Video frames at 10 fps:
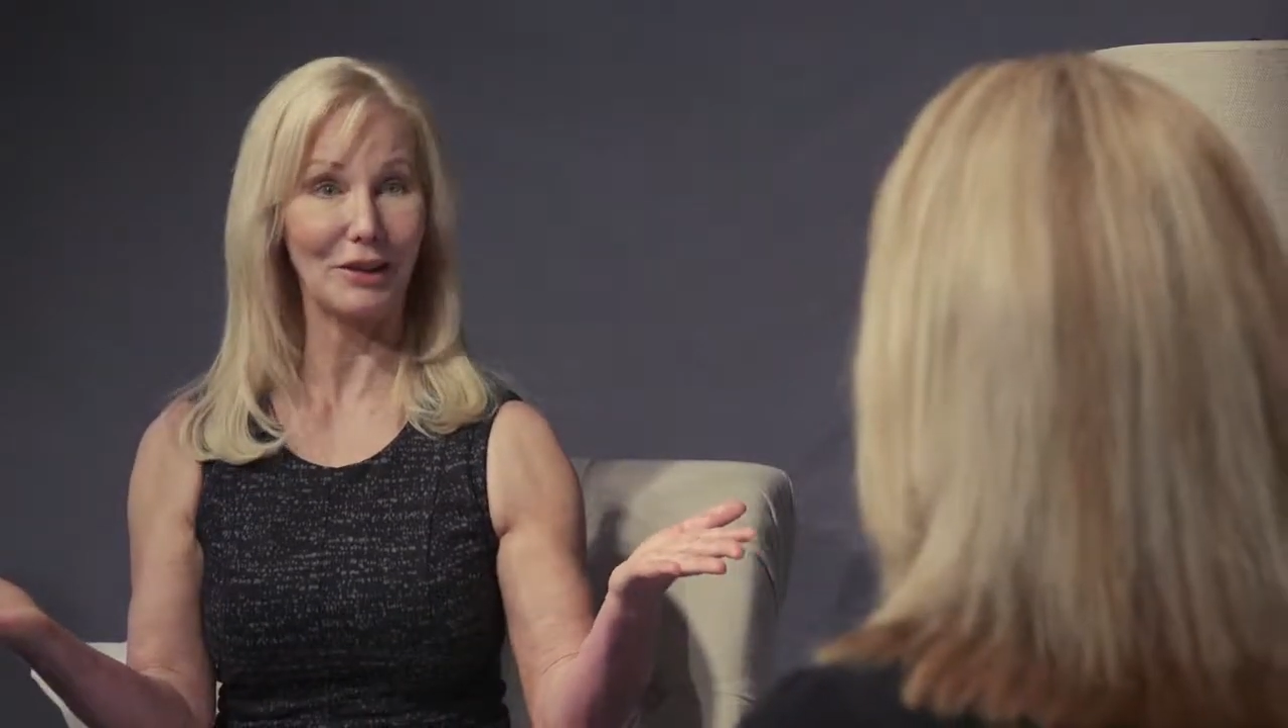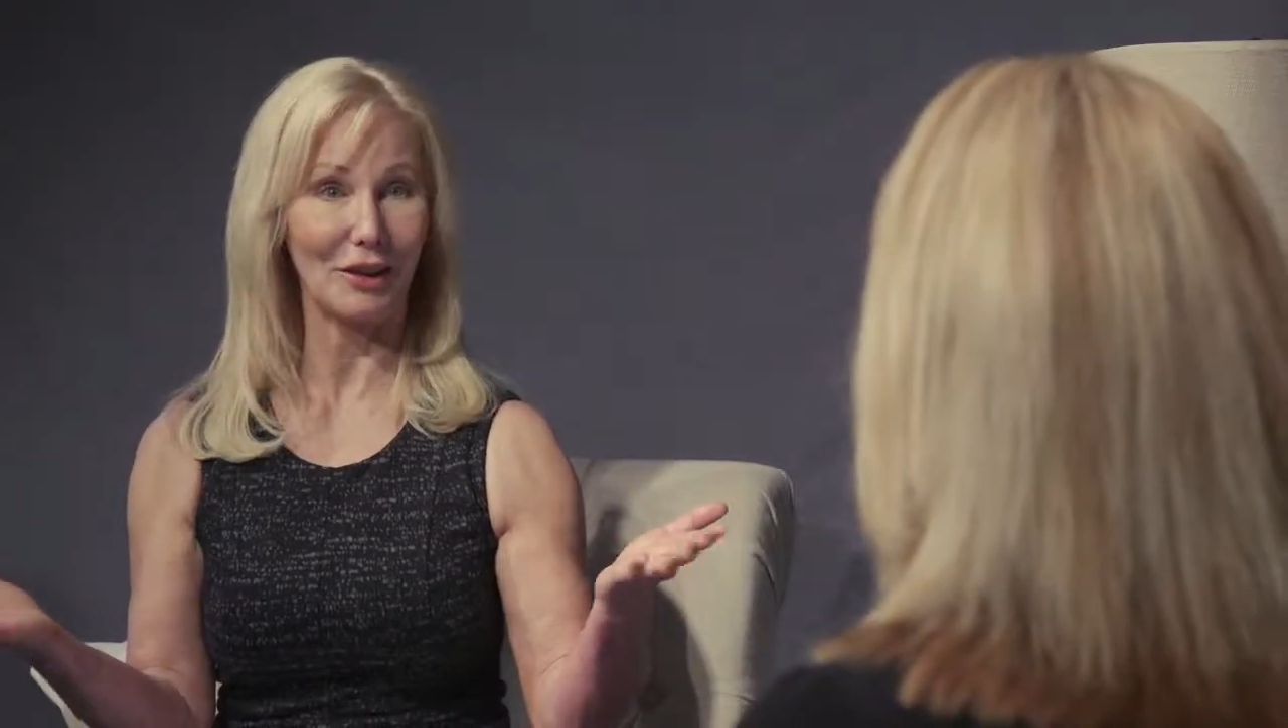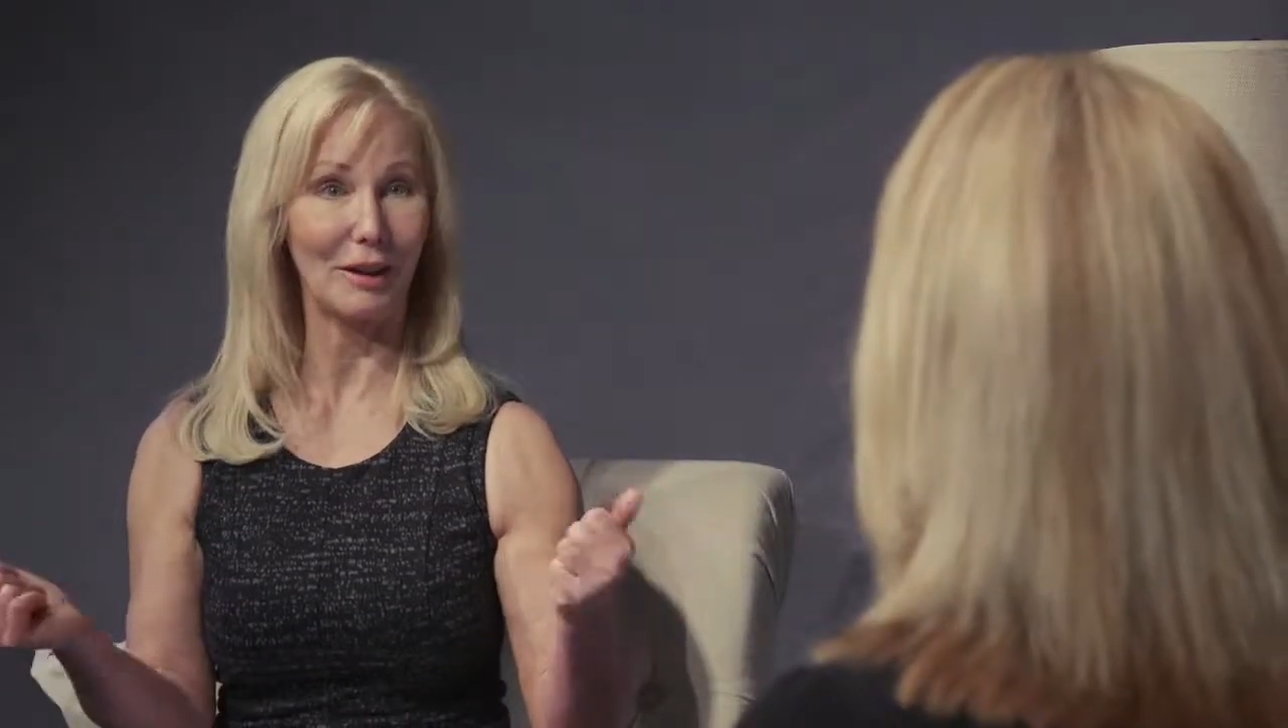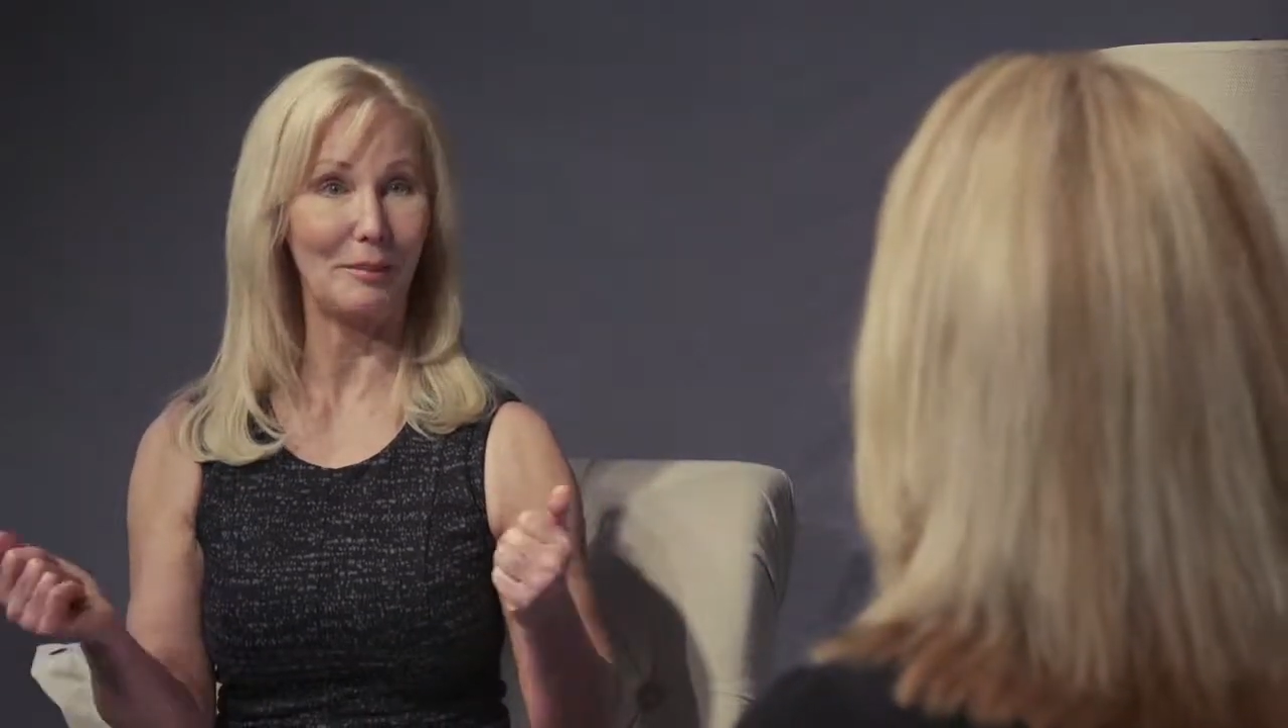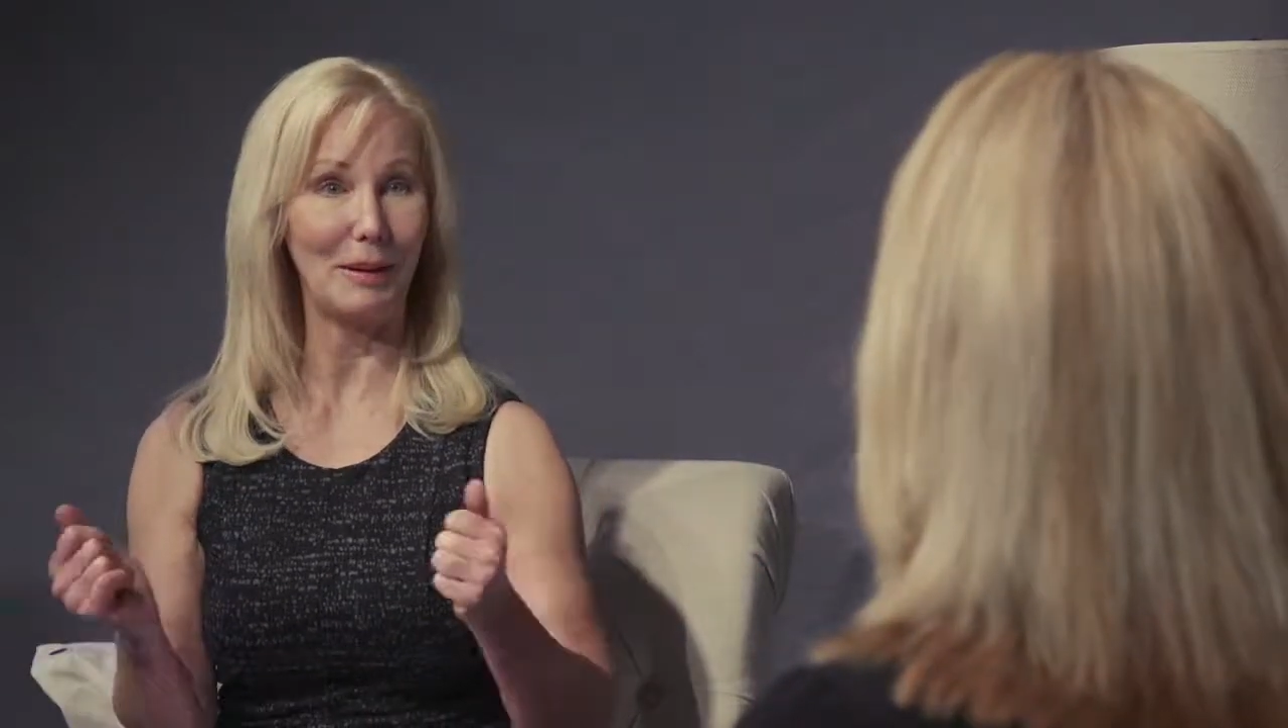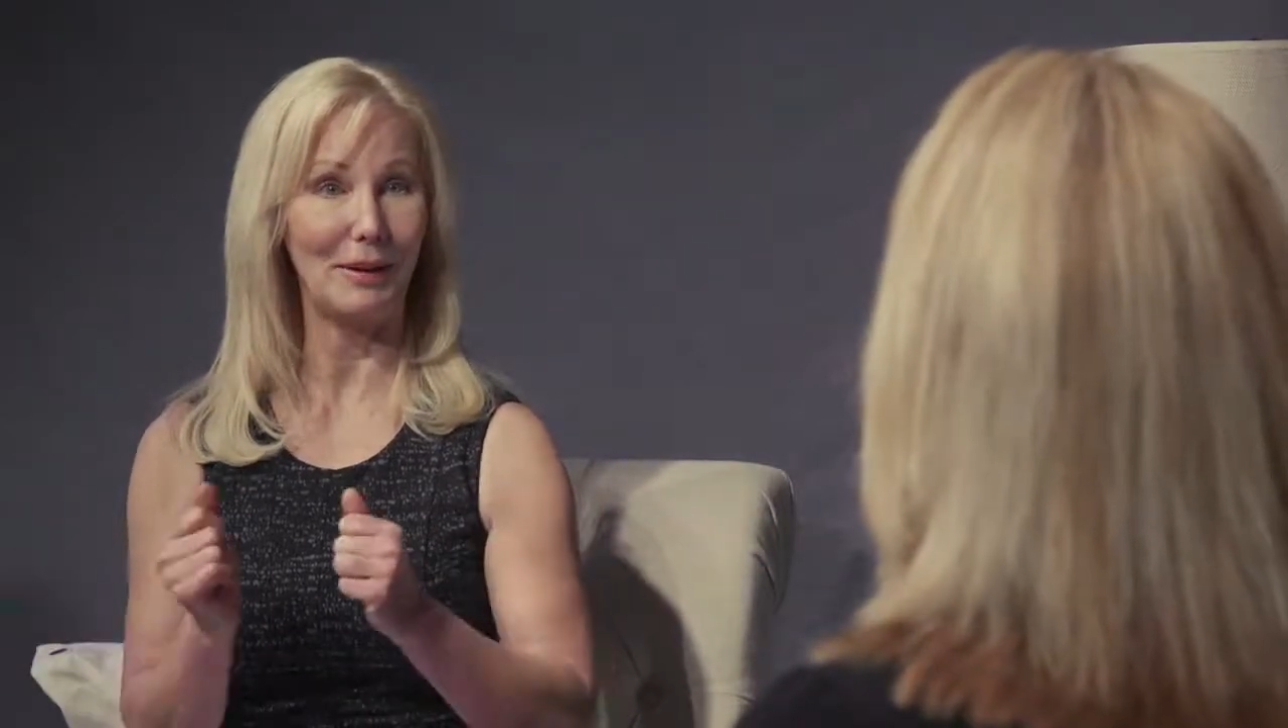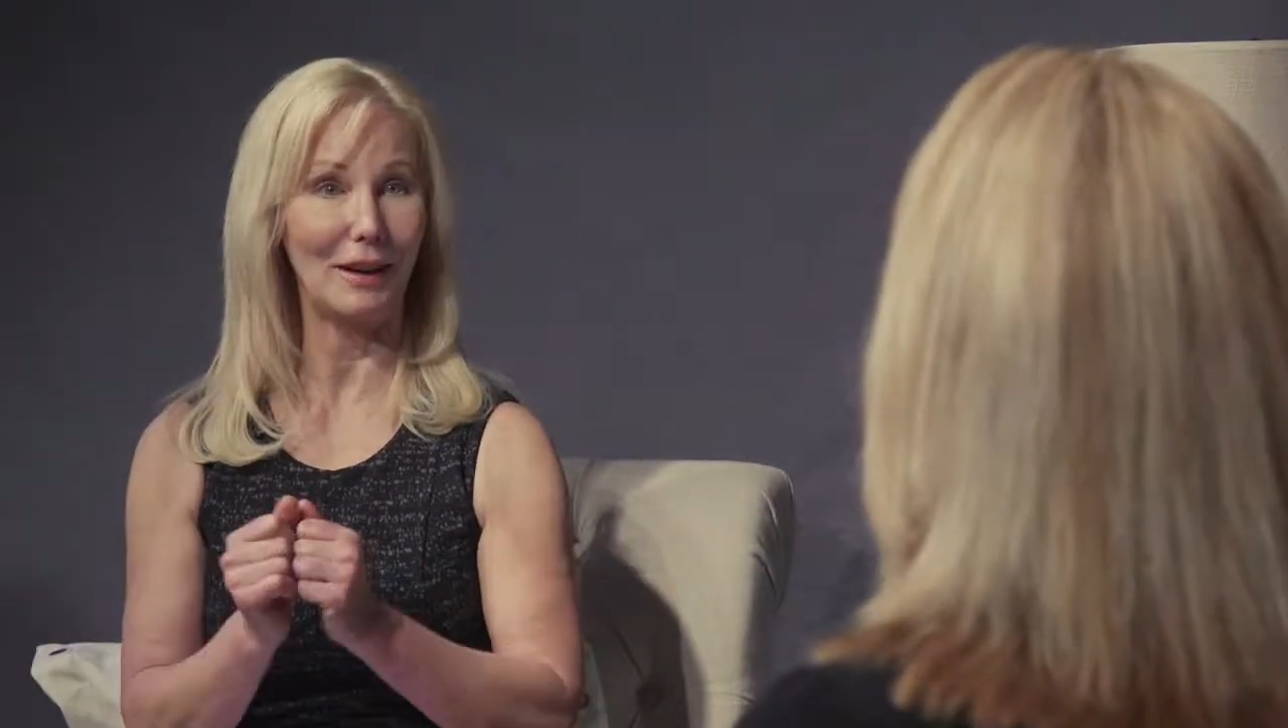are going to be